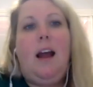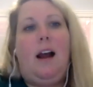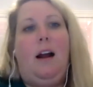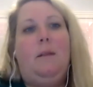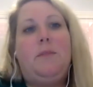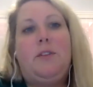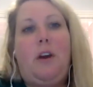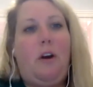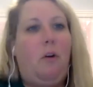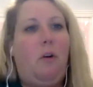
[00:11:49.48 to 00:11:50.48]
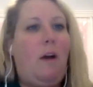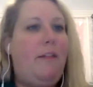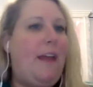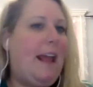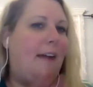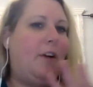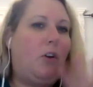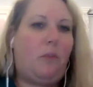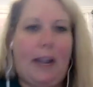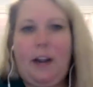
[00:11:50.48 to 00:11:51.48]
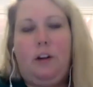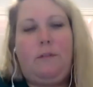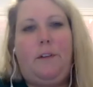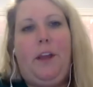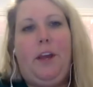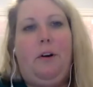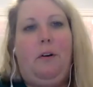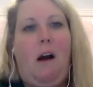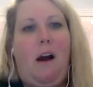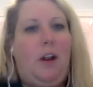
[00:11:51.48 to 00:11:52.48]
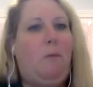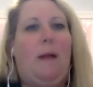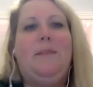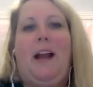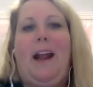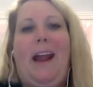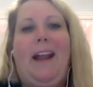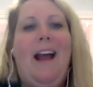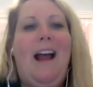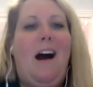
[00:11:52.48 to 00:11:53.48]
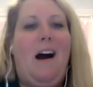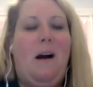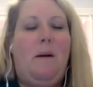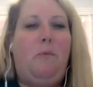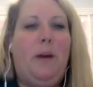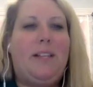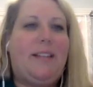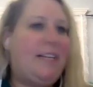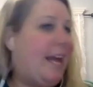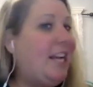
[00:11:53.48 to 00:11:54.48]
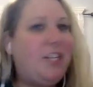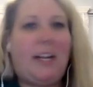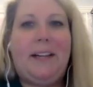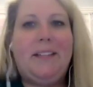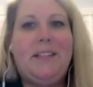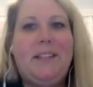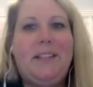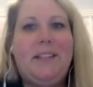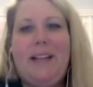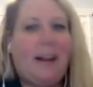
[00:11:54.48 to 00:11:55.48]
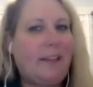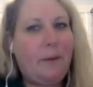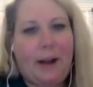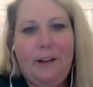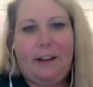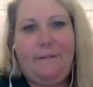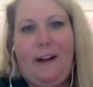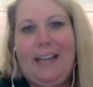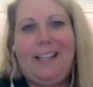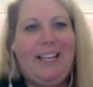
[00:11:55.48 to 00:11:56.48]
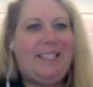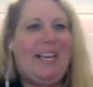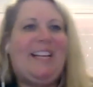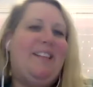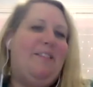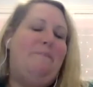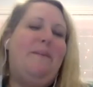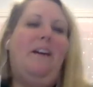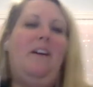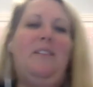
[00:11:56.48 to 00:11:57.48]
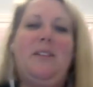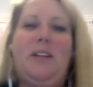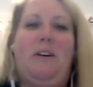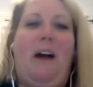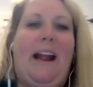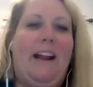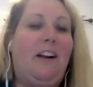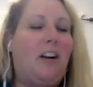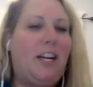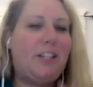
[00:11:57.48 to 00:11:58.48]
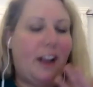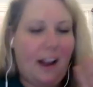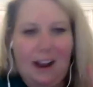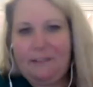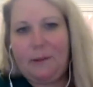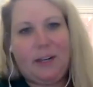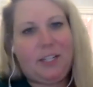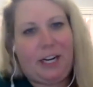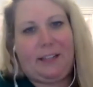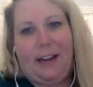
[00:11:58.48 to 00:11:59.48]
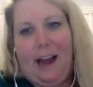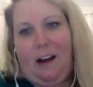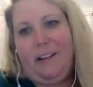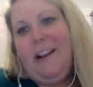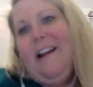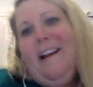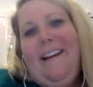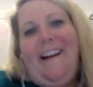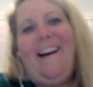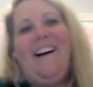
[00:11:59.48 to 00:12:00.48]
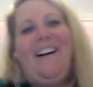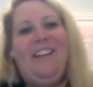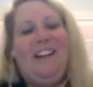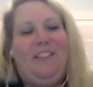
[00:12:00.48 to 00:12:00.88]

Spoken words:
So they have a great overview on their website with citations of exactly where you can find these things in the bill. So I encourage everyone to check that out if they're